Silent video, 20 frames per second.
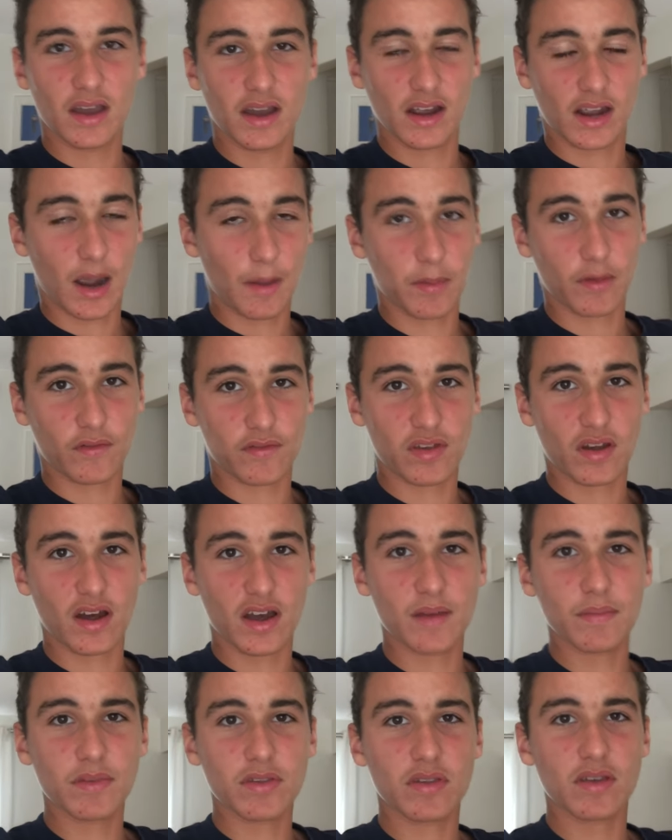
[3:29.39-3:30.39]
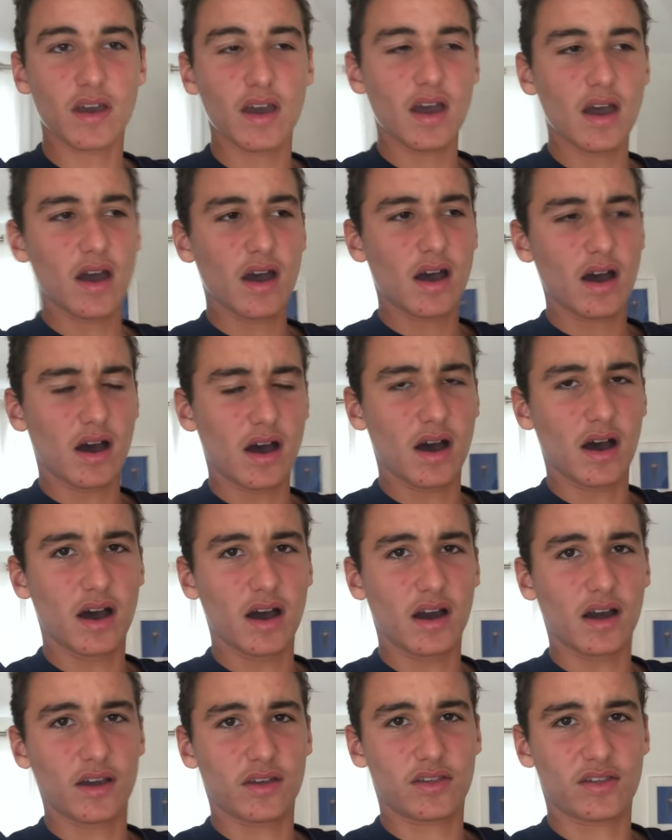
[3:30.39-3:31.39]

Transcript: couple of times. I'm